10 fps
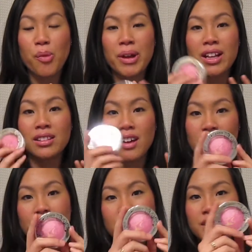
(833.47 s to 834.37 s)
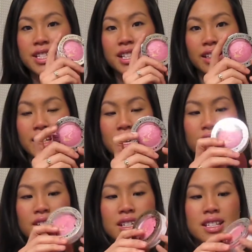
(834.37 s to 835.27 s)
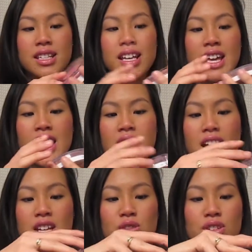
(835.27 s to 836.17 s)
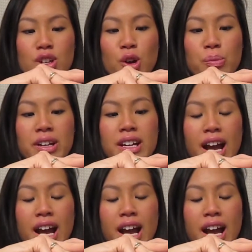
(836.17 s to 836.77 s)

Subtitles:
but I love the versatility of this. You just open it